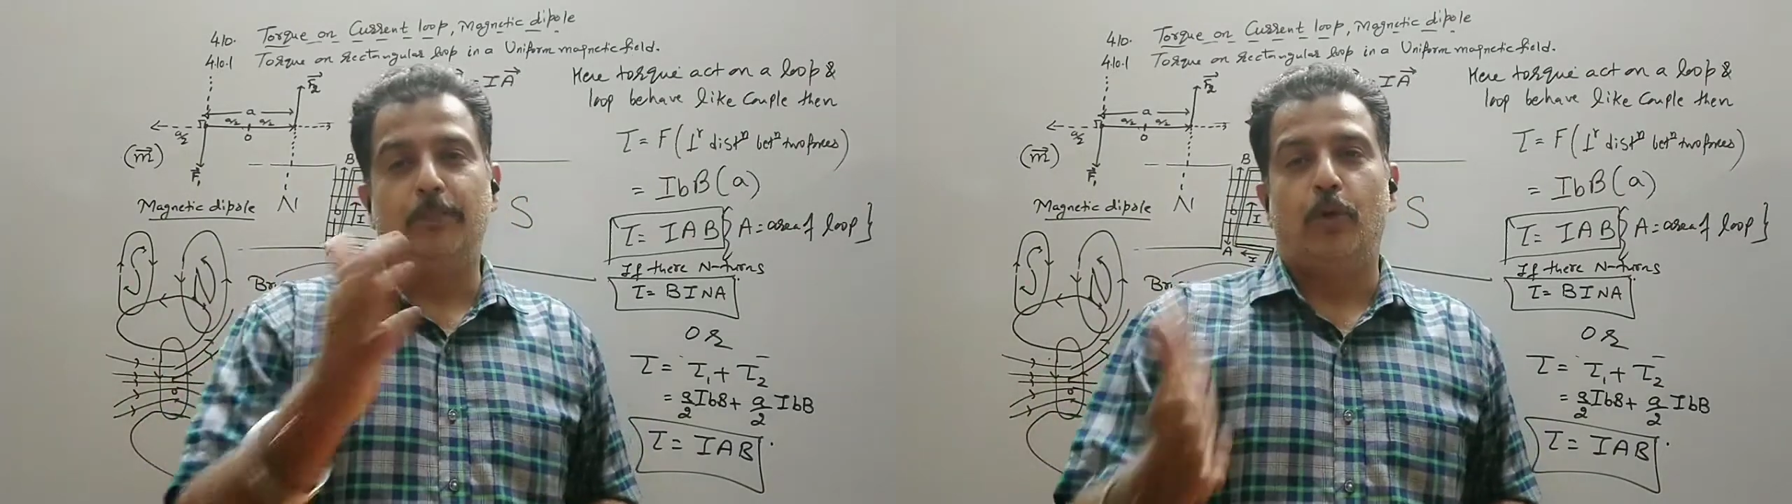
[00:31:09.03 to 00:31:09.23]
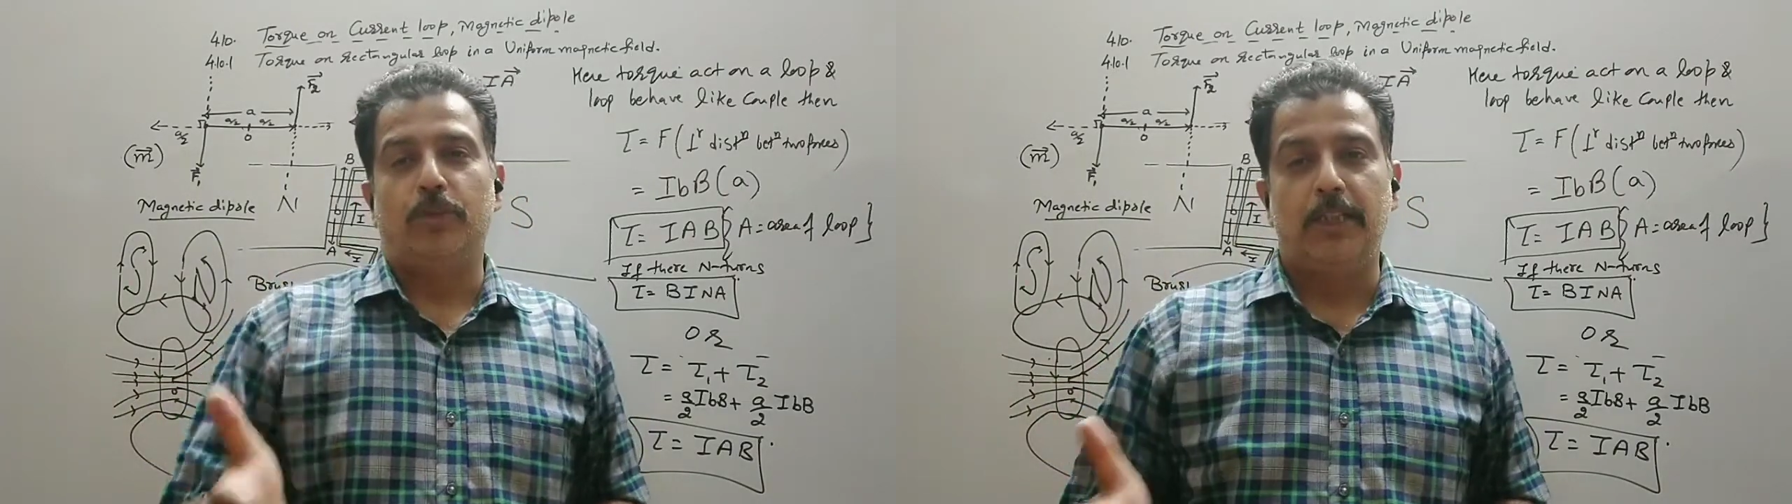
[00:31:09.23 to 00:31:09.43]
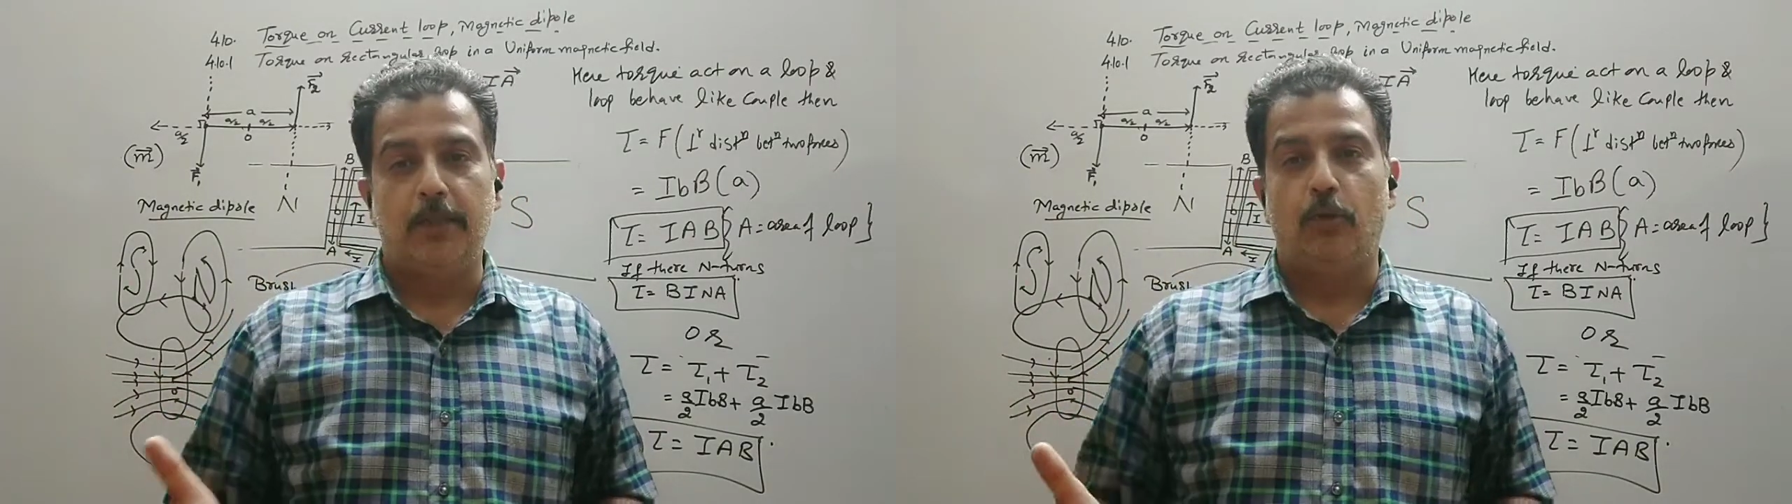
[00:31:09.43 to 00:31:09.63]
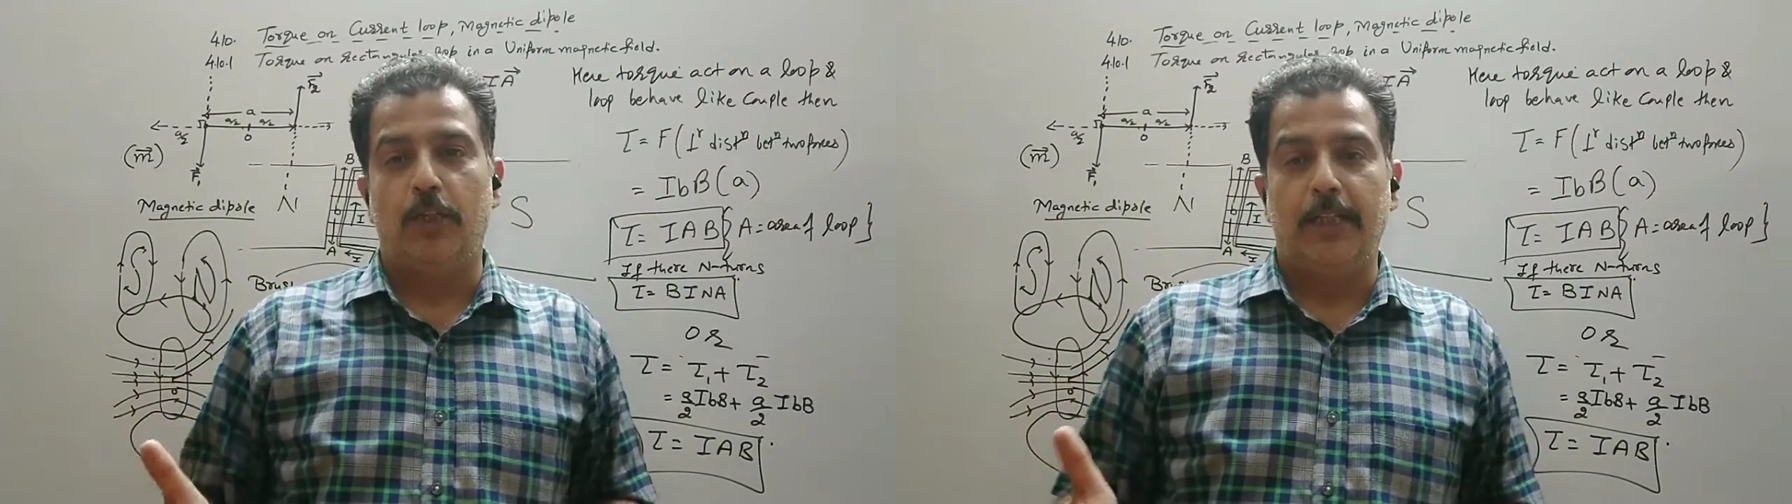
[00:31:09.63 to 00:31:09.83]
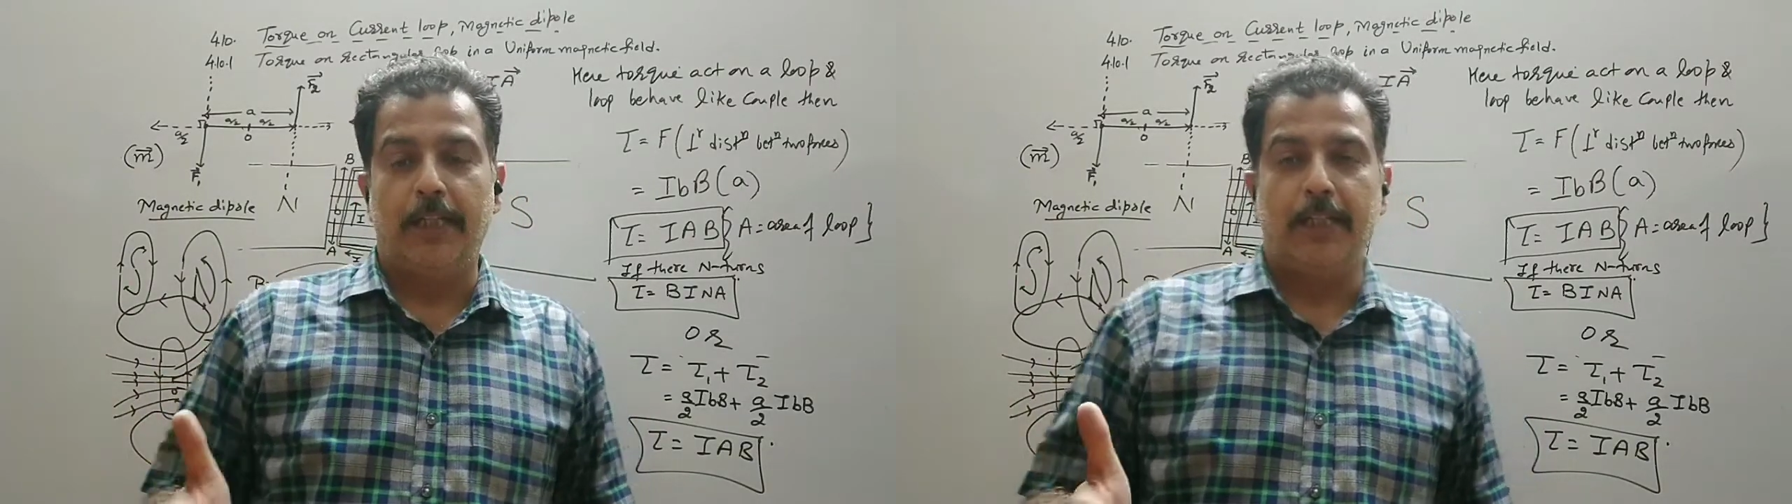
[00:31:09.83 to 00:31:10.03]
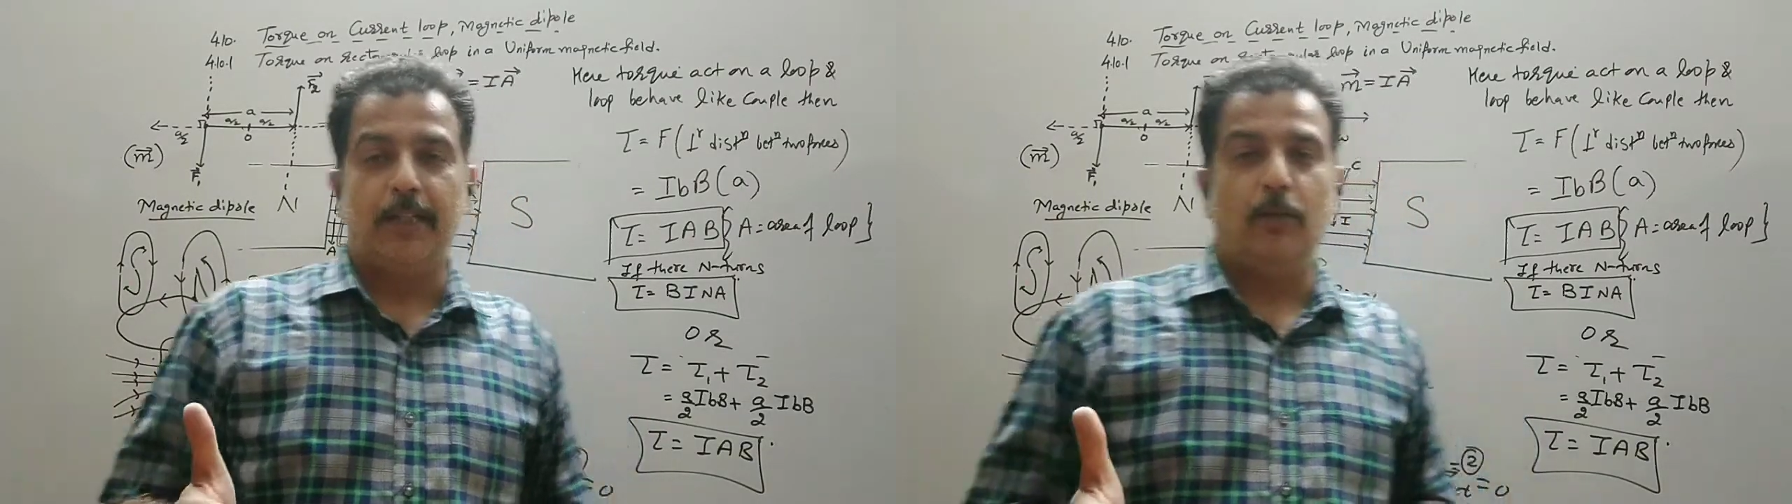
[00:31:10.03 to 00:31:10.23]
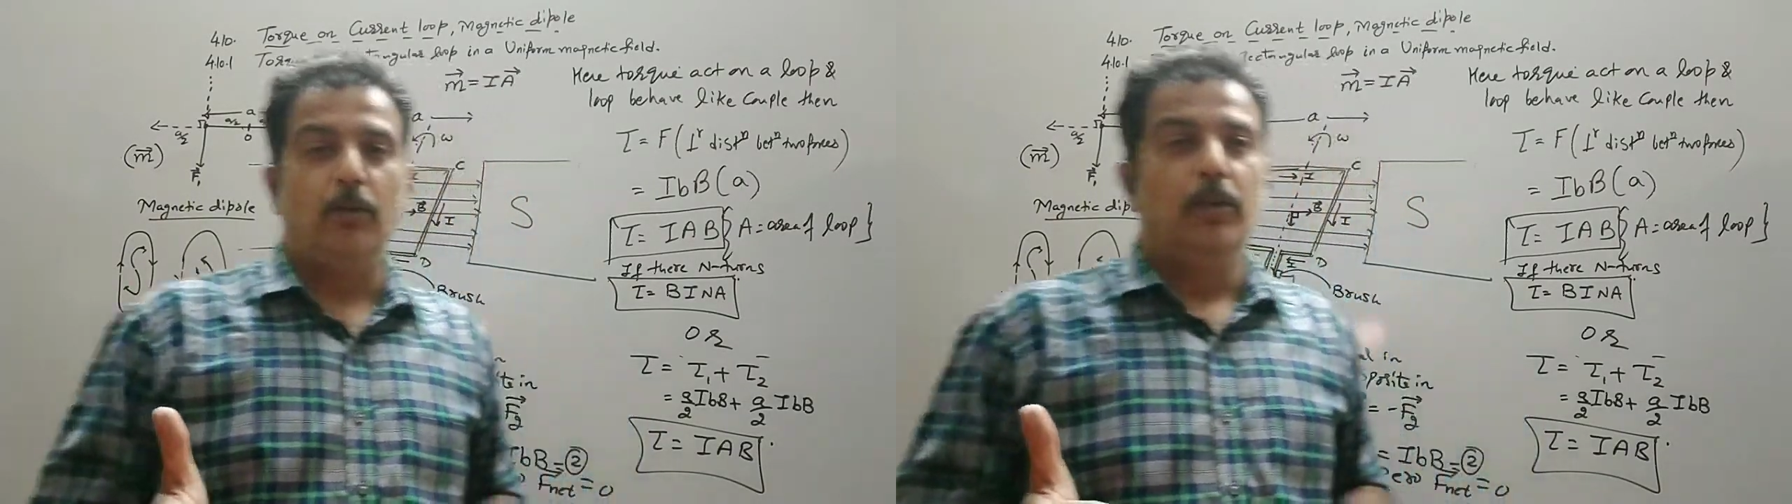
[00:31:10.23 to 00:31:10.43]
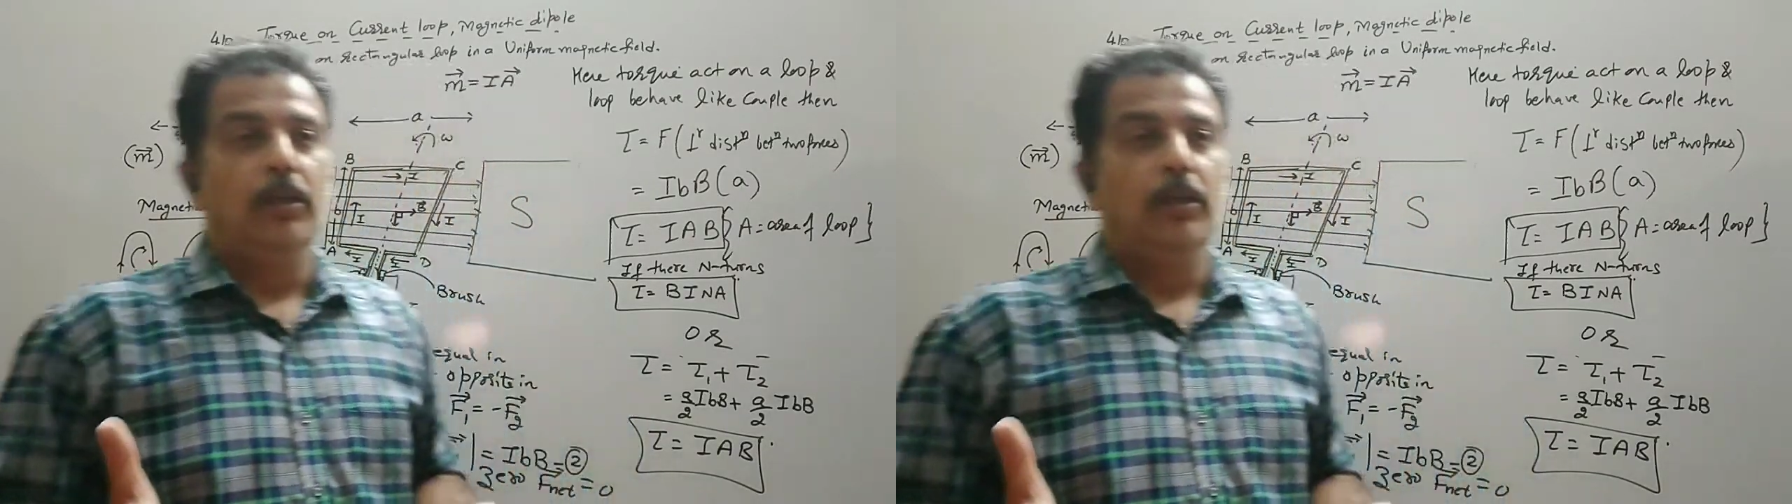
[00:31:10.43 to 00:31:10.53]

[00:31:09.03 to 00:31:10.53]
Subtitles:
positive or negative.